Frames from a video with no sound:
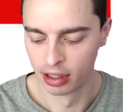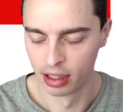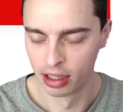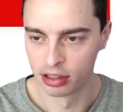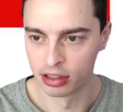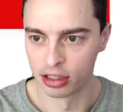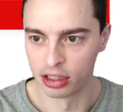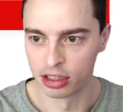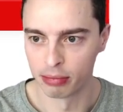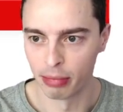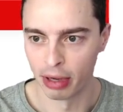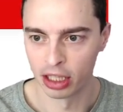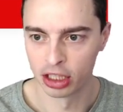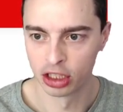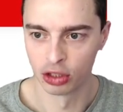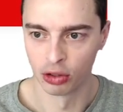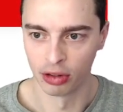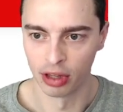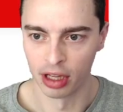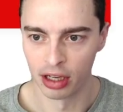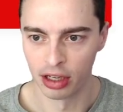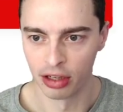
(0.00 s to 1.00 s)
So just make
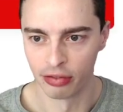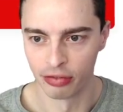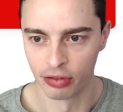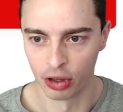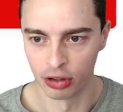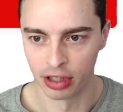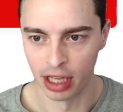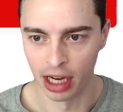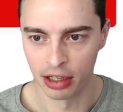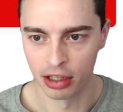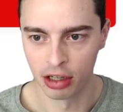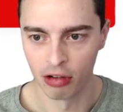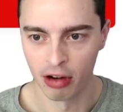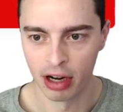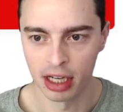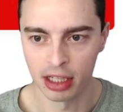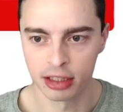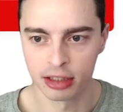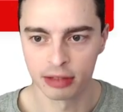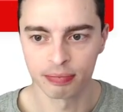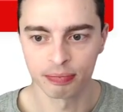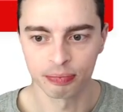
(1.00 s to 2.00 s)
sure that you've got that
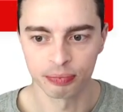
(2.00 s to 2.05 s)
correct,